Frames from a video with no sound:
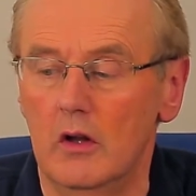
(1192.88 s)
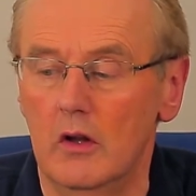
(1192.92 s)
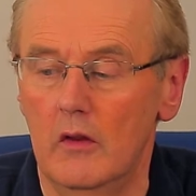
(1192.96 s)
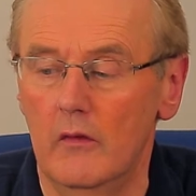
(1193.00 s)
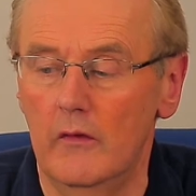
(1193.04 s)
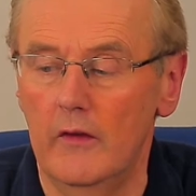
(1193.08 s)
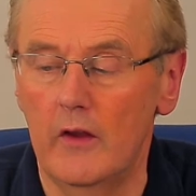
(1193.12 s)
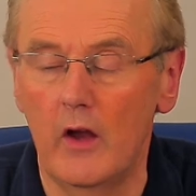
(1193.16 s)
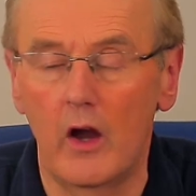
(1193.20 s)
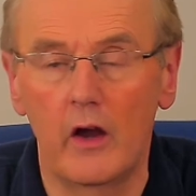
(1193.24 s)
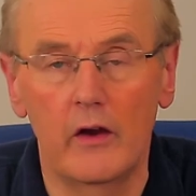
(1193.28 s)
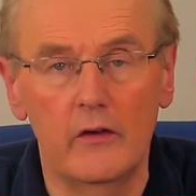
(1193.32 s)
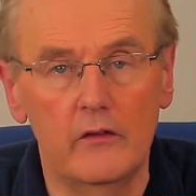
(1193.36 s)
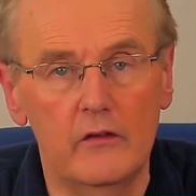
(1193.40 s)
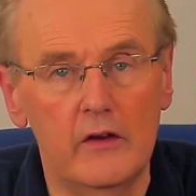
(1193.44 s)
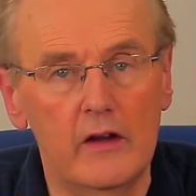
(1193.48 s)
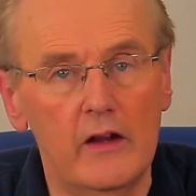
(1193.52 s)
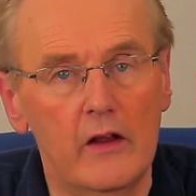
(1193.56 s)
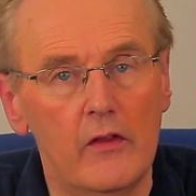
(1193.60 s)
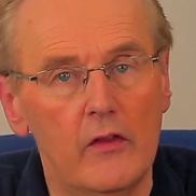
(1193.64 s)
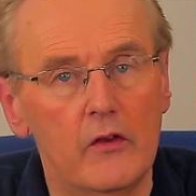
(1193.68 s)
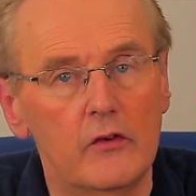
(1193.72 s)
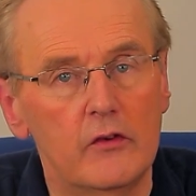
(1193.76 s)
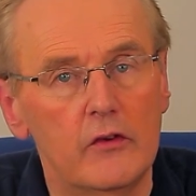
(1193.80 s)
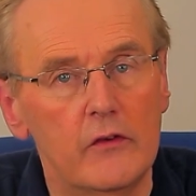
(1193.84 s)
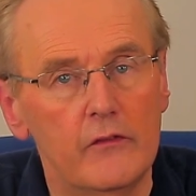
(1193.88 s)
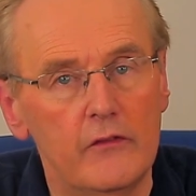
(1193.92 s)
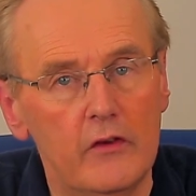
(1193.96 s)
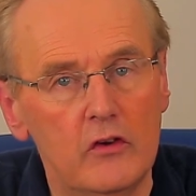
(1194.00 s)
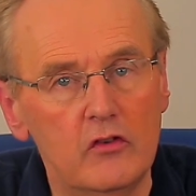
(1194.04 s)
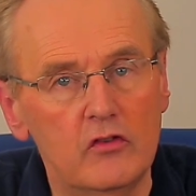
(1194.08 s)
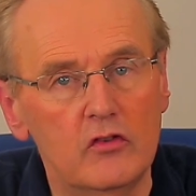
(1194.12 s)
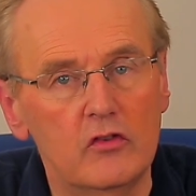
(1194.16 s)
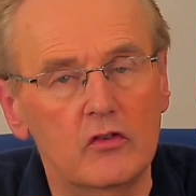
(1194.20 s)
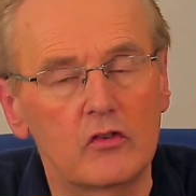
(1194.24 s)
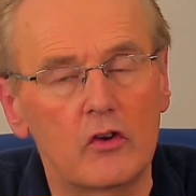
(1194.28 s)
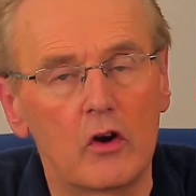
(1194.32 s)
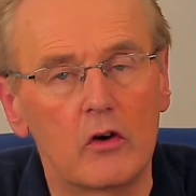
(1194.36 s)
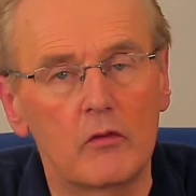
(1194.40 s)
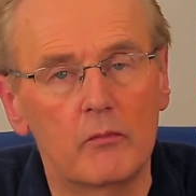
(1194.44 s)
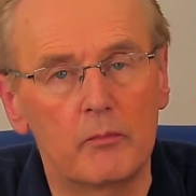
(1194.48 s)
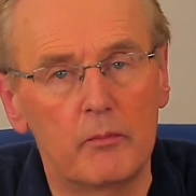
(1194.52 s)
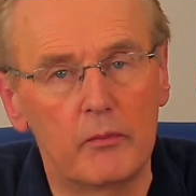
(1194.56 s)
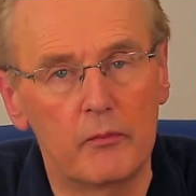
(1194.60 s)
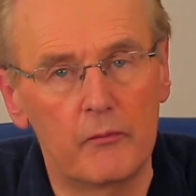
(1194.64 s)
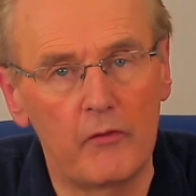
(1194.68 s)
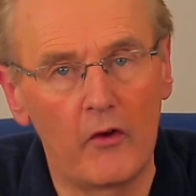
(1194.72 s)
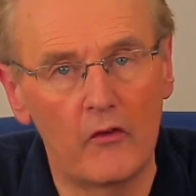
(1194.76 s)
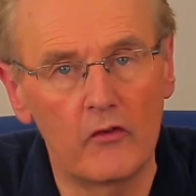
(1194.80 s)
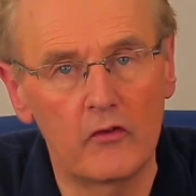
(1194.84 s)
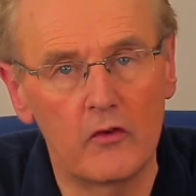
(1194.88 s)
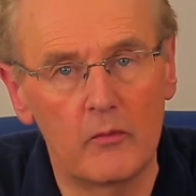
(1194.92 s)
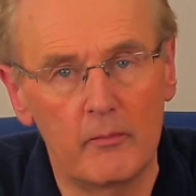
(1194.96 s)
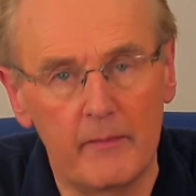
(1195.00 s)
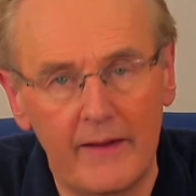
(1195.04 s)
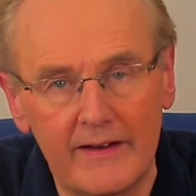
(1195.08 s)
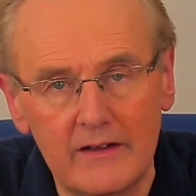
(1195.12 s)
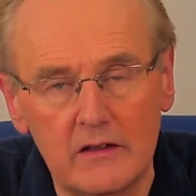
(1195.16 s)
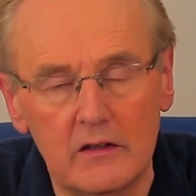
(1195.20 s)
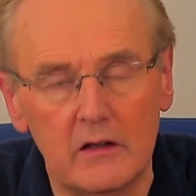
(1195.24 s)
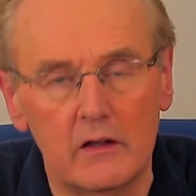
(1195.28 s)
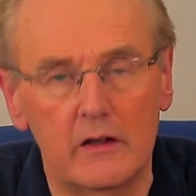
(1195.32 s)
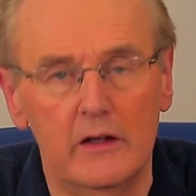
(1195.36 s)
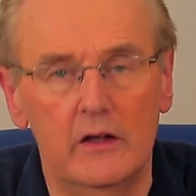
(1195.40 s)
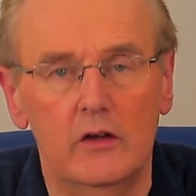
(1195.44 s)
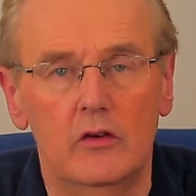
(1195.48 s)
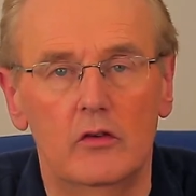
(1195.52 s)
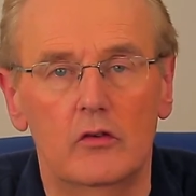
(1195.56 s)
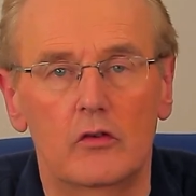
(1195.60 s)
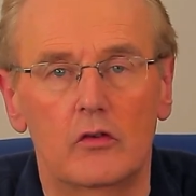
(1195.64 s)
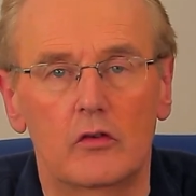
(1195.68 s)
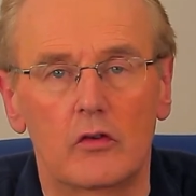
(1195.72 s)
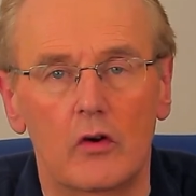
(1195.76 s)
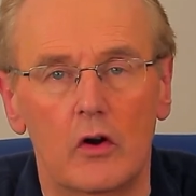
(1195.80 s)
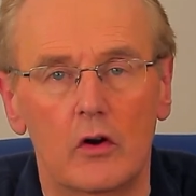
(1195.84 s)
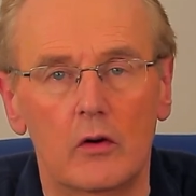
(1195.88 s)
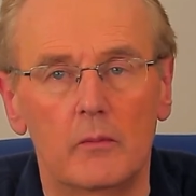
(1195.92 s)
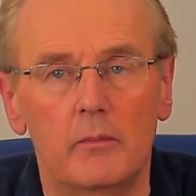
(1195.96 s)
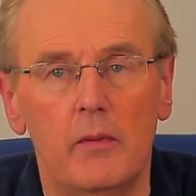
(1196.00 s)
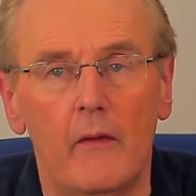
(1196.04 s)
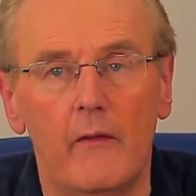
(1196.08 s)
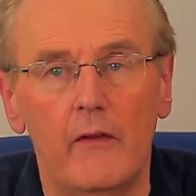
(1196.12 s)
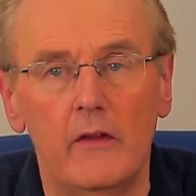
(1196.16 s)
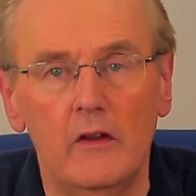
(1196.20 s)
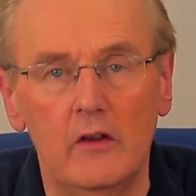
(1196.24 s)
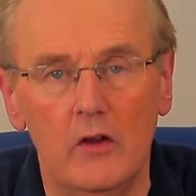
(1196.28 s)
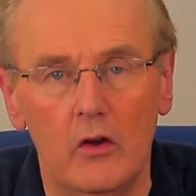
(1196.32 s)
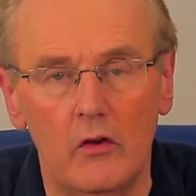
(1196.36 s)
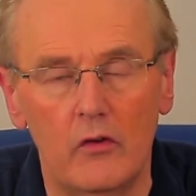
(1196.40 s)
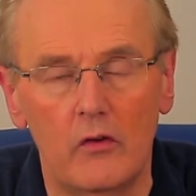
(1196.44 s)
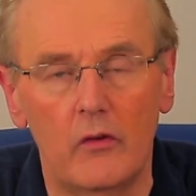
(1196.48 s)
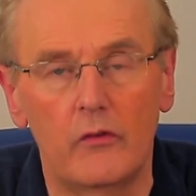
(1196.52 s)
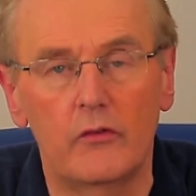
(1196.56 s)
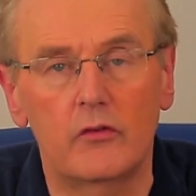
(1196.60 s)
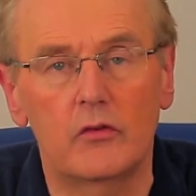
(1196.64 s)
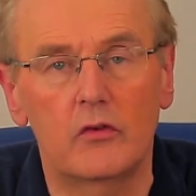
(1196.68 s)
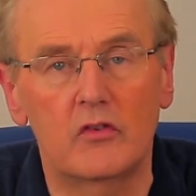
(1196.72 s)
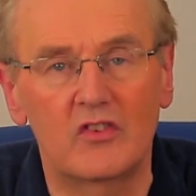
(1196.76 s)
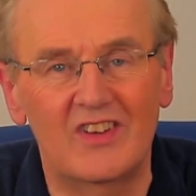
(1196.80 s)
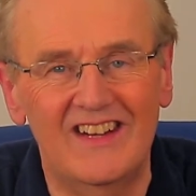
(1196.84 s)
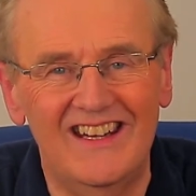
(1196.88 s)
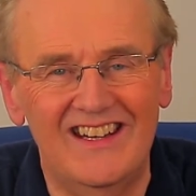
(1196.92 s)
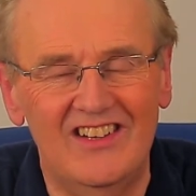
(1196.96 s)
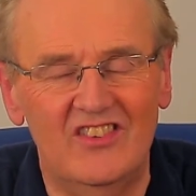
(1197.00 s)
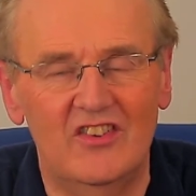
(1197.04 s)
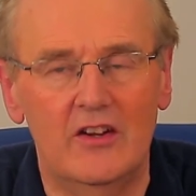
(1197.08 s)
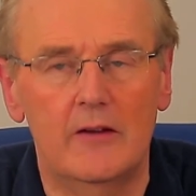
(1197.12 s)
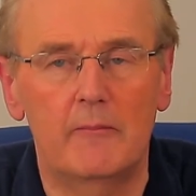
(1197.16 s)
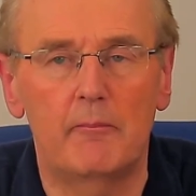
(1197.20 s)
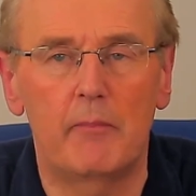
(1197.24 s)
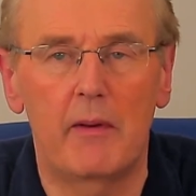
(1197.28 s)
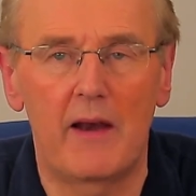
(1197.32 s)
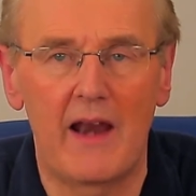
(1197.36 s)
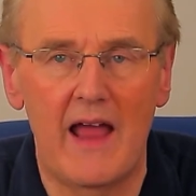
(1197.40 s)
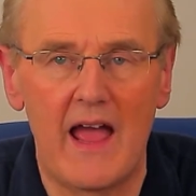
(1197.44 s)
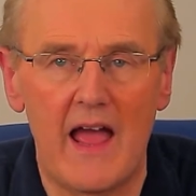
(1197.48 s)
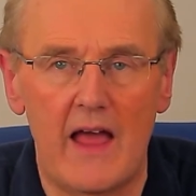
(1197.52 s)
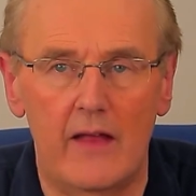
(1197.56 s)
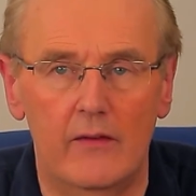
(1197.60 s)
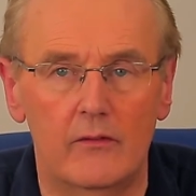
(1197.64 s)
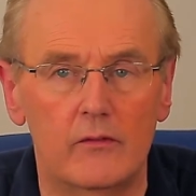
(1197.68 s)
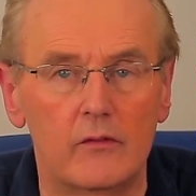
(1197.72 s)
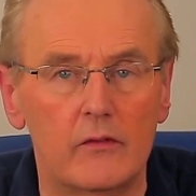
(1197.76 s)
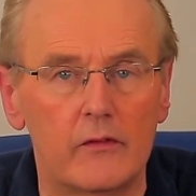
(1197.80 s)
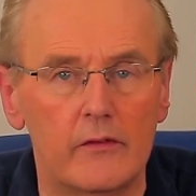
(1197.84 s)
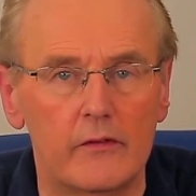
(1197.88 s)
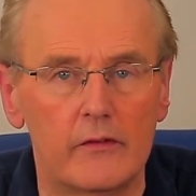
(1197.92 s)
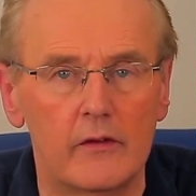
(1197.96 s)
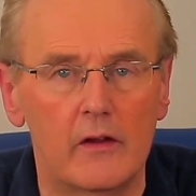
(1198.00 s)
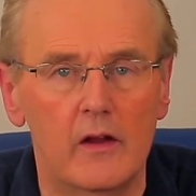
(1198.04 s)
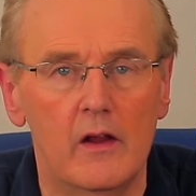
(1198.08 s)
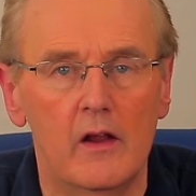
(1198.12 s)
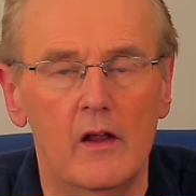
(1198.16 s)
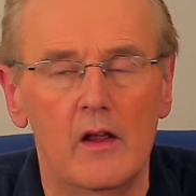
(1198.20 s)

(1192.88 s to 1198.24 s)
The idea that divisions are fundamentally controlled by the use of strategic plans,